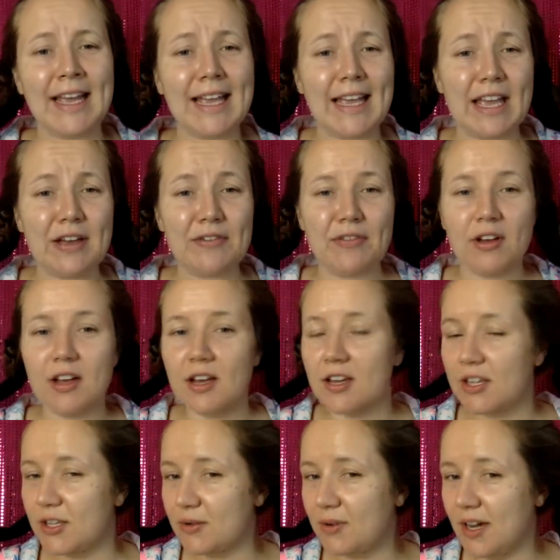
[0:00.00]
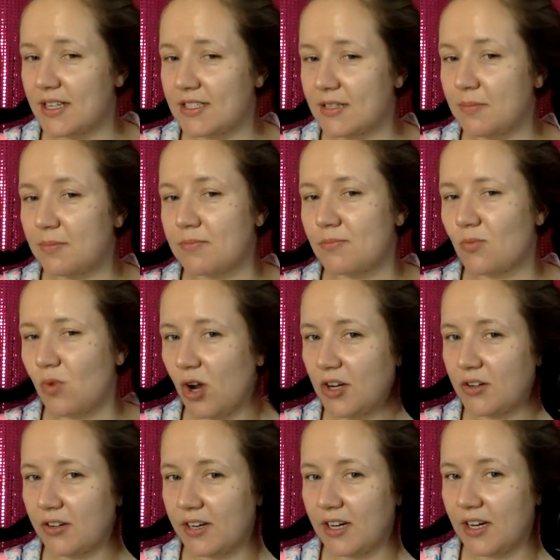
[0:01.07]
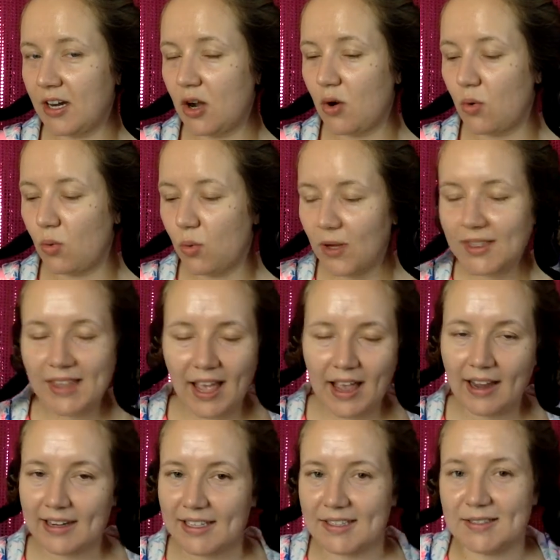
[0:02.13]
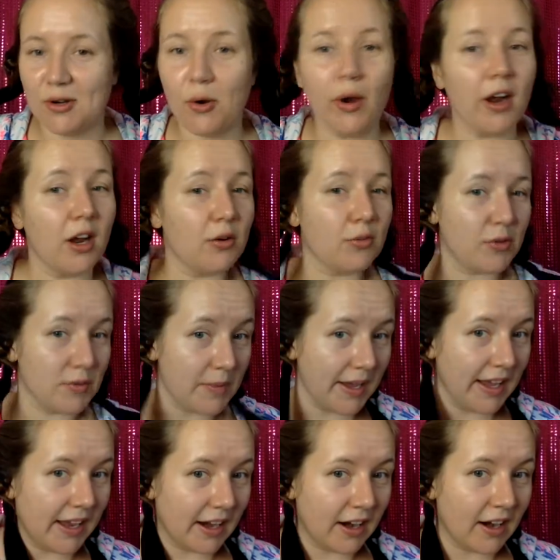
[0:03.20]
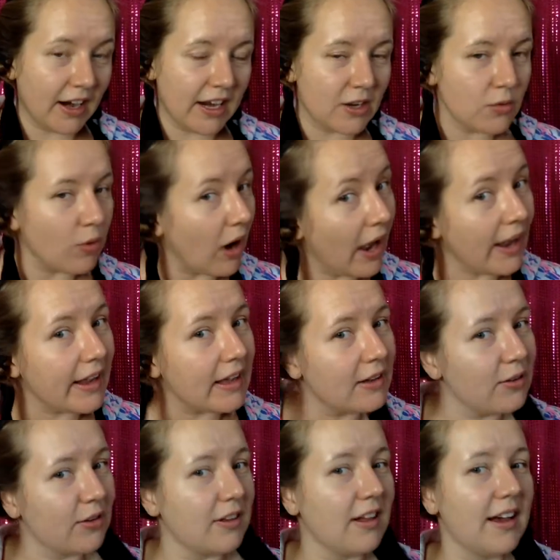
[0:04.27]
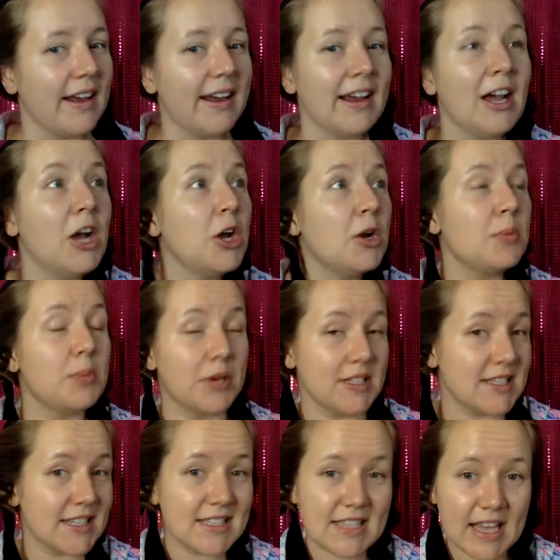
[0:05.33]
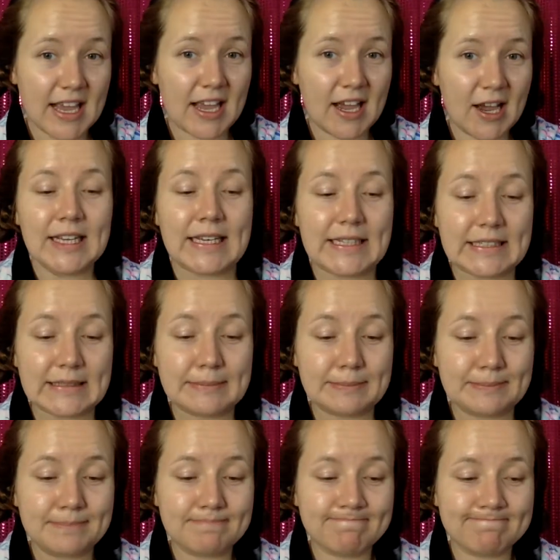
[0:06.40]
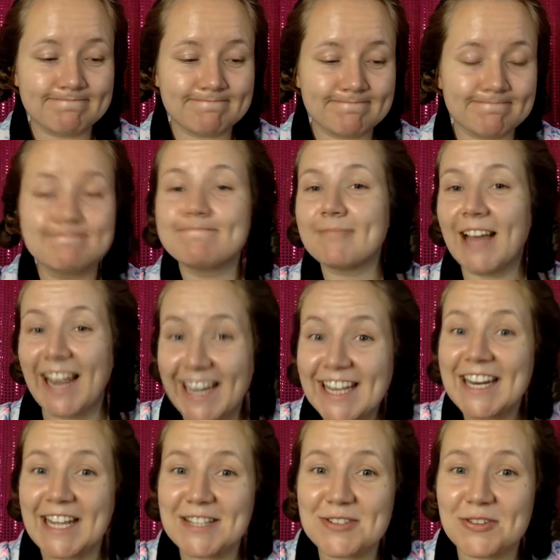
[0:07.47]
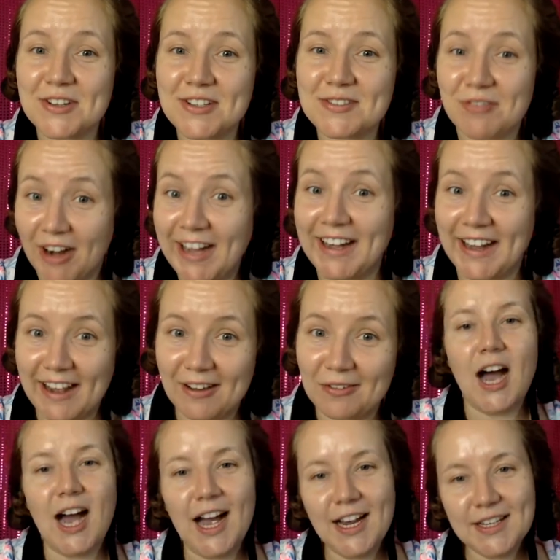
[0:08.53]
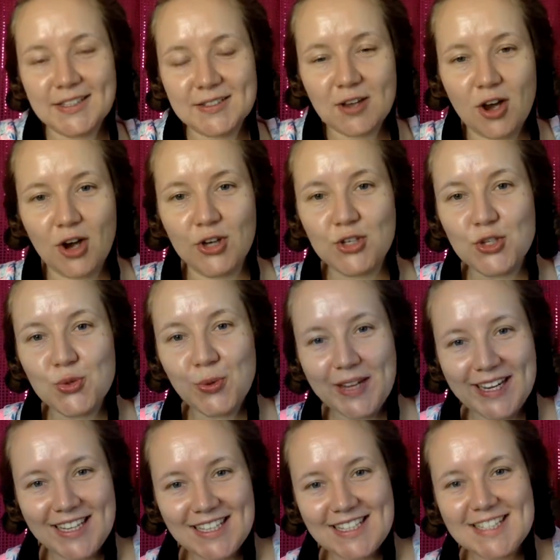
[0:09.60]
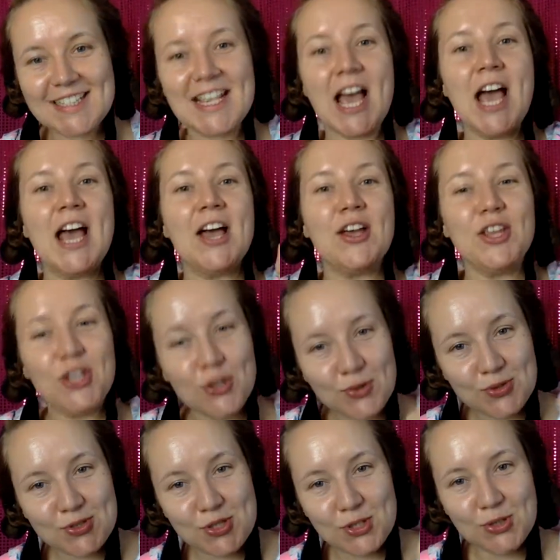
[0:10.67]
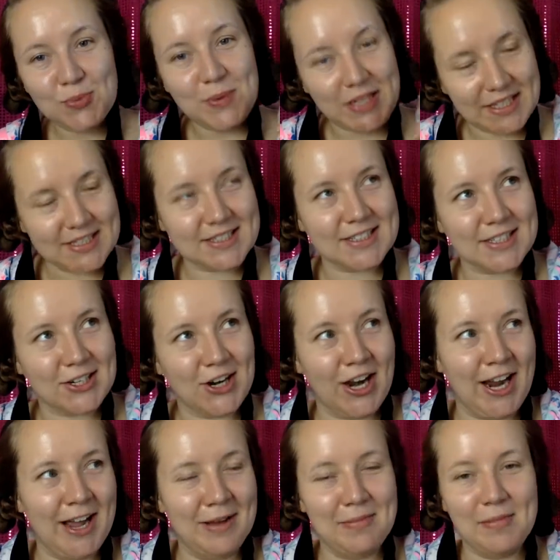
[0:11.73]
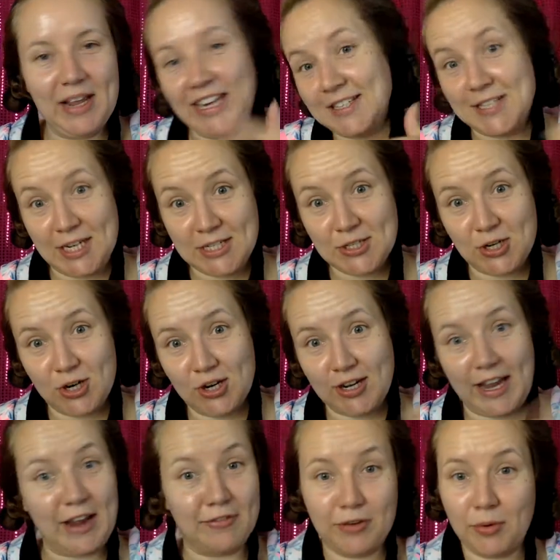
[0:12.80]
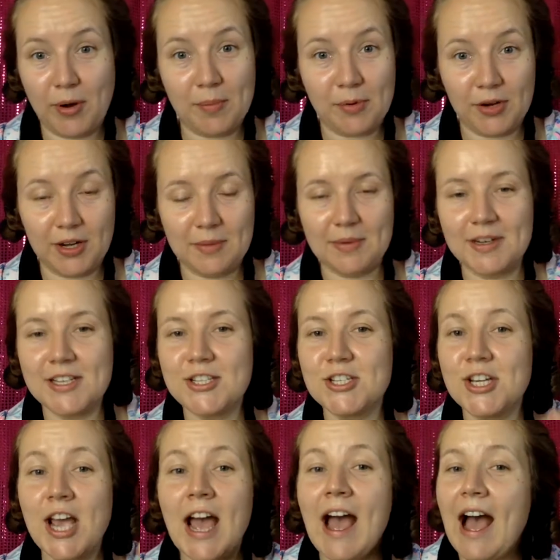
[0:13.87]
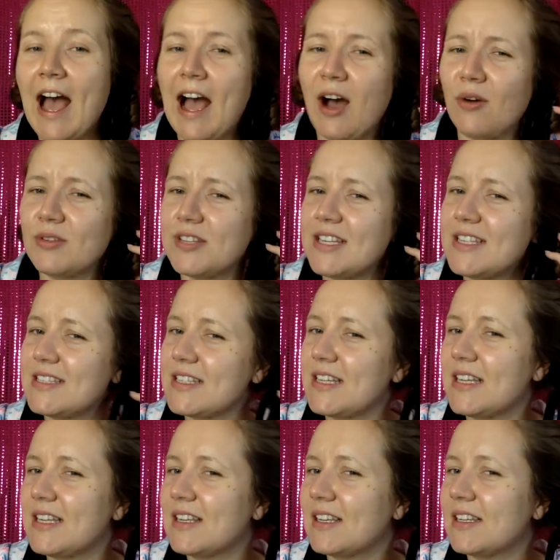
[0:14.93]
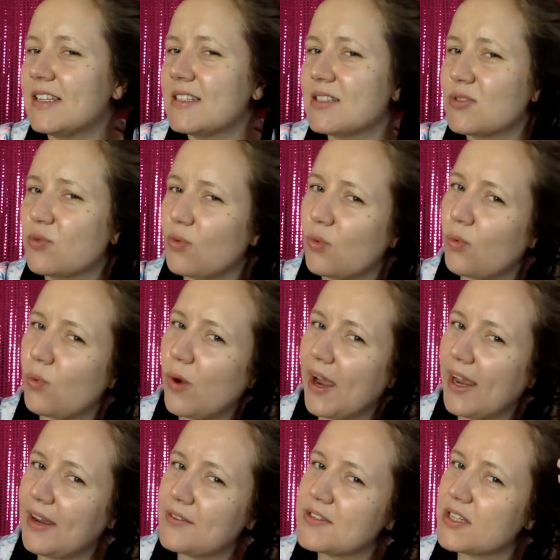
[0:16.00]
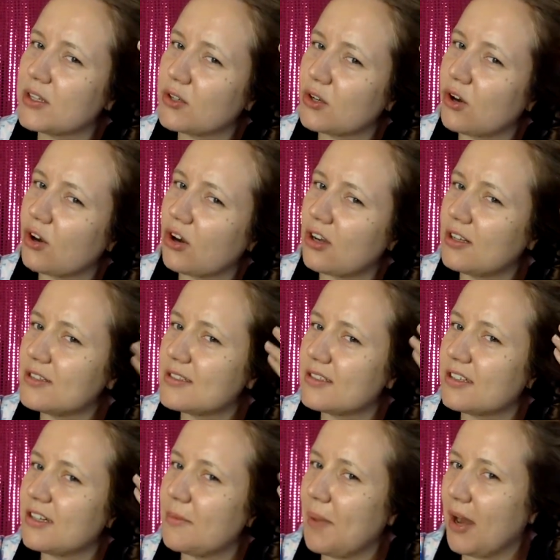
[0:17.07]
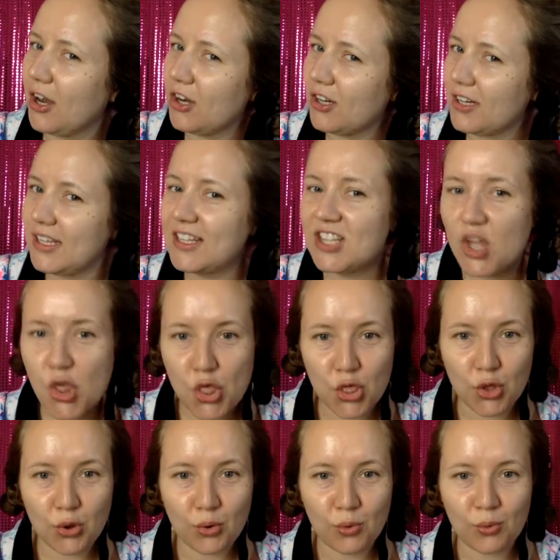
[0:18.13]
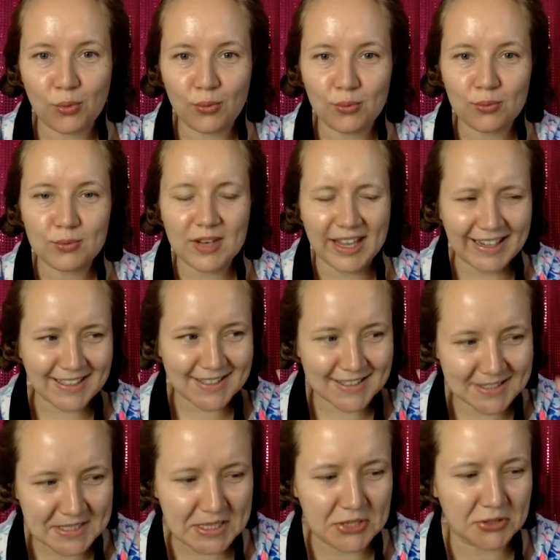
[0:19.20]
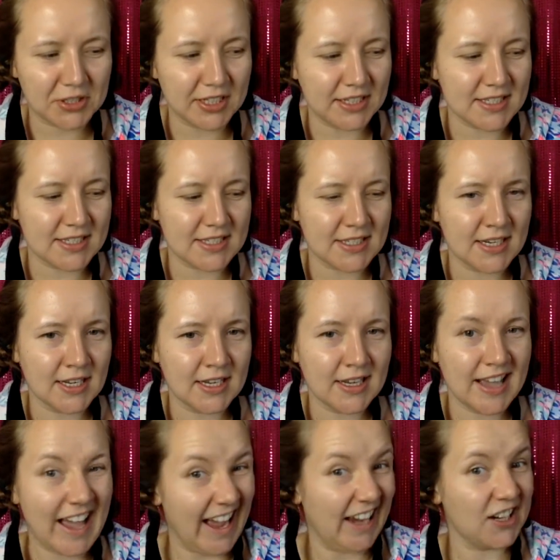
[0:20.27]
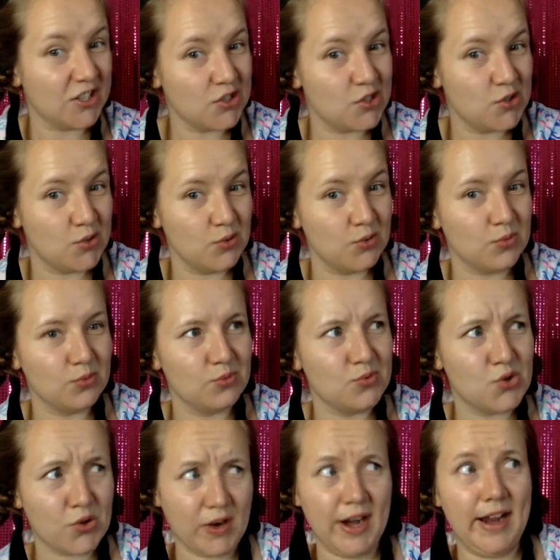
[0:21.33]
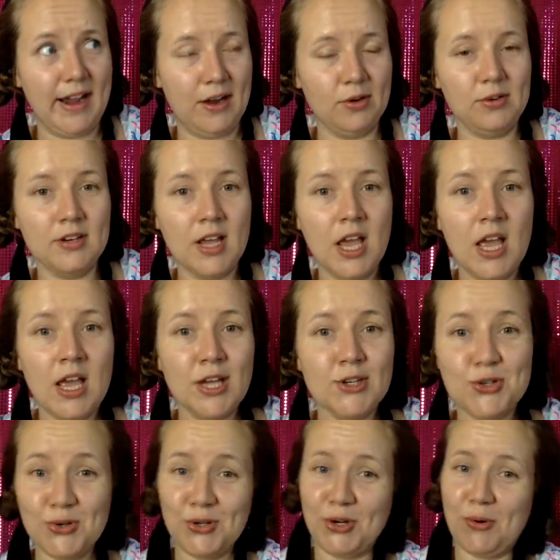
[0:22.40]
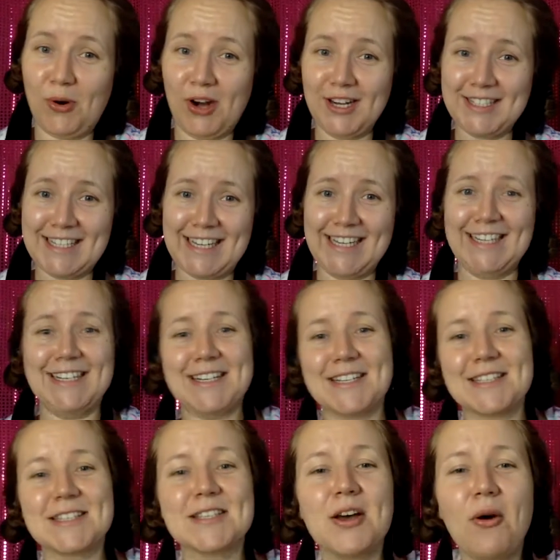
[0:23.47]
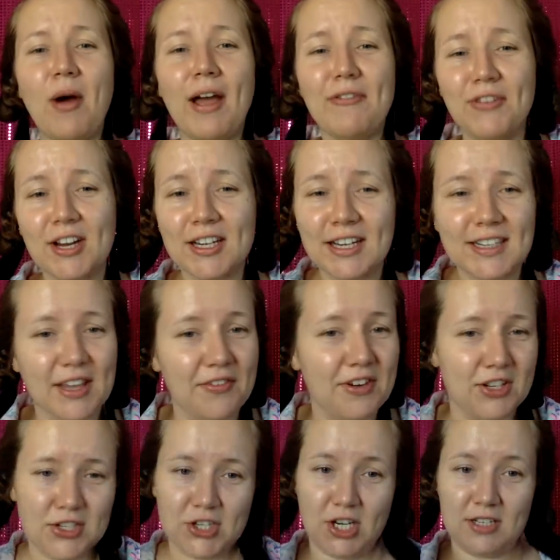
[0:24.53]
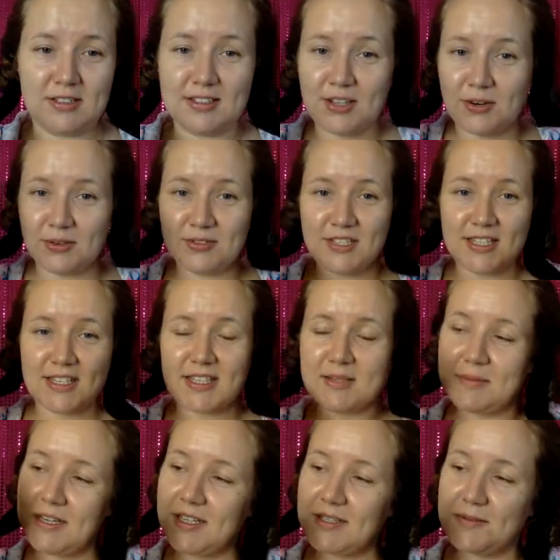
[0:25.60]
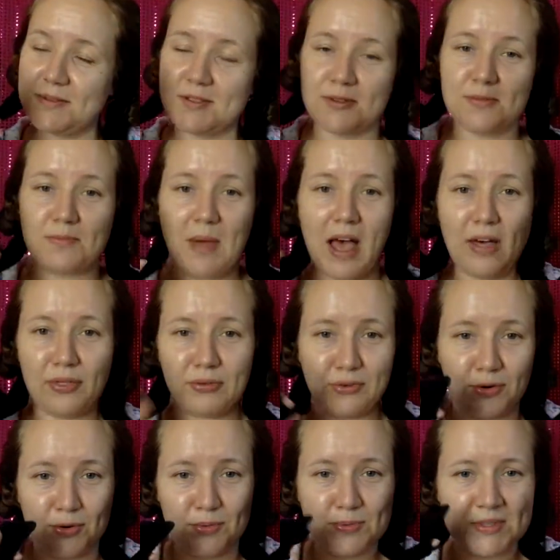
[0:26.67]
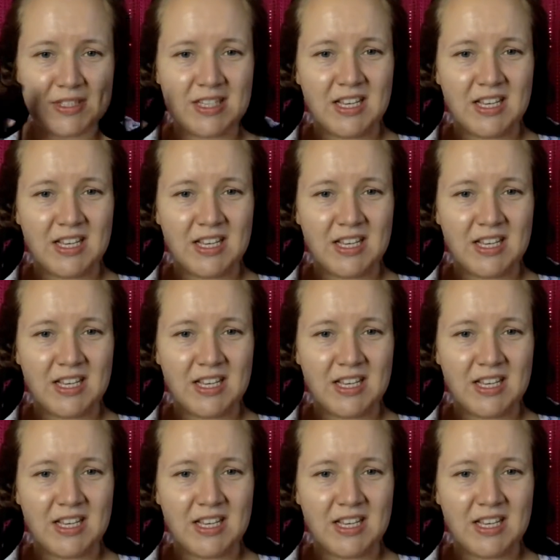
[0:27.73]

If you guys are wondering what the heck is going on with my hair and why I look like Princess Leia, I can answer this right now. I saw on tweets, YouTube, Instagram, and TikTok, everywhere pretty much, how these heatless waves and curls are apparently the new secret hack to try out during quarantine. So I figured I'd give it a shot. So this is my husband's old bathrobes,